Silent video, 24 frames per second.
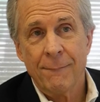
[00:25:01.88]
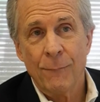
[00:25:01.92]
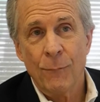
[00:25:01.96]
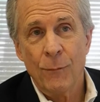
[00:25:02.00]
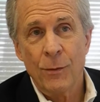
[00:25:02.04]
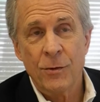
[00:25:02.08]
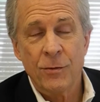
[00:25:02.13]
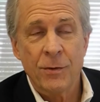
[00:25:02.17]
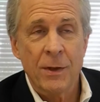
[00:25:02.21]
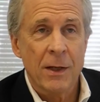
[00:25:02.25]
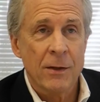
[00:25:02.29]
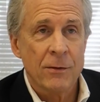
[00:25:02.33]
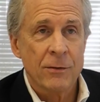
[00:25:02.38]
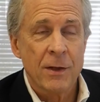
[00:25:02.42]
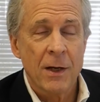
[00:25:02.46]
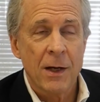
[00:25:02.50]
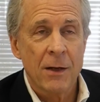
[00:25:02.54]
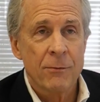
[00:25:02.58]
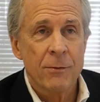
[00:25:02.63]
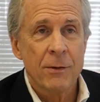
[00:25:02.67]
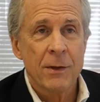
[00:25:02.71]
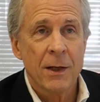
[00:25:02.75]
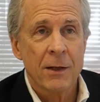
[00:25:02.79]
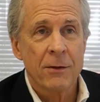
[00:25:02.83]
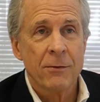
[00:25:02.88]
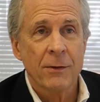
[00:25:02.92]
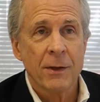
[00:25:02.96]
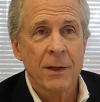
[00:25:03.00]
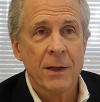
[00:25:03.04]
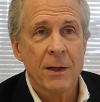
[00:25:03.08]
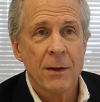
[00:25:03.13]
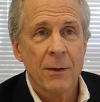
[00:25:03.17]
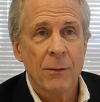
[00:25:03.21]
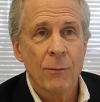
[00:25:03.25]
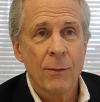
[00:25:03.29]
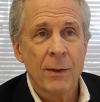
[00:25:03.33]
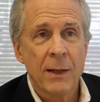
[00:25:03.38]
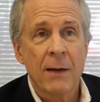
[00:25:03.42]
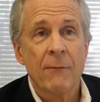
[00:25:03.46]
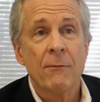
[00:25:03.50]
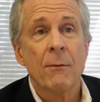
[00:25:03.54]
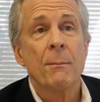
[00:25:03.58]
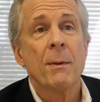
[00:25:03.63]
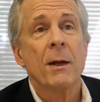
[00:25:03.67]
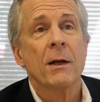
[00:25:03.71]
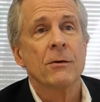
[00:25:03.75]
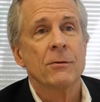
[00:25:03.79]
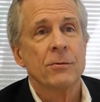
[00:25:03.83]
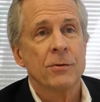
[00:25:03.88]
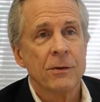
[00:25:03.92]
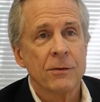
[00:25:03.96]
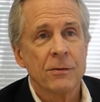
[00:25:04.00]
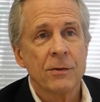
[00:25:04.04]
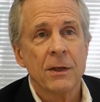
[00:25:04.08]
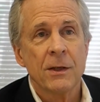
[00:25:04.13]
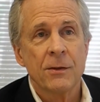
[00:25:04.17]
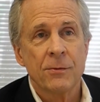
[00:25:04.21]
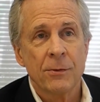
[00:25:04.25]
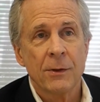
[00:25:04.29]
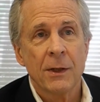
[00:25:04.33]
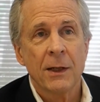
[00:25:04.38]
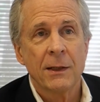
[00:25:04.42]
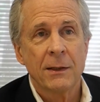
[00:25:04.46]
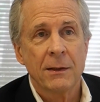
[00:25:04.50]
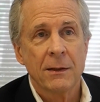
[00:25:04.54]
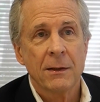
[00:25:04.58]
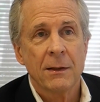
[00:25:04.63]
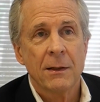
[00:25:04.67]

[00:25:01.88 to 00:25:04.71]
which sounds contradictory, we have a better success rate.